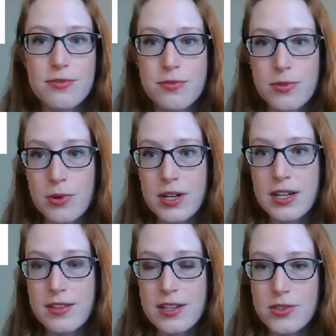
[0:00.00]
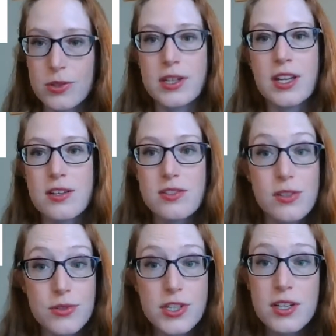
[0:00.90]
for the historic
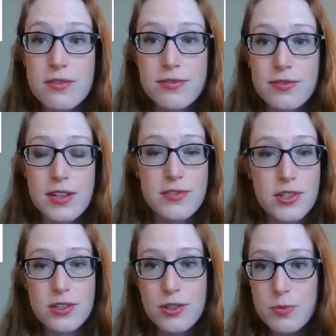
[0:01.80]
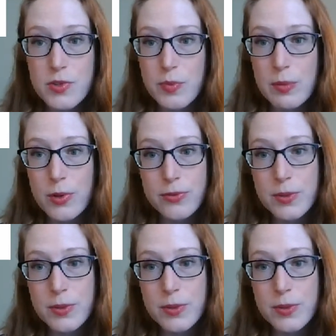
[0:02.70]
exclusion of certain groups of people from the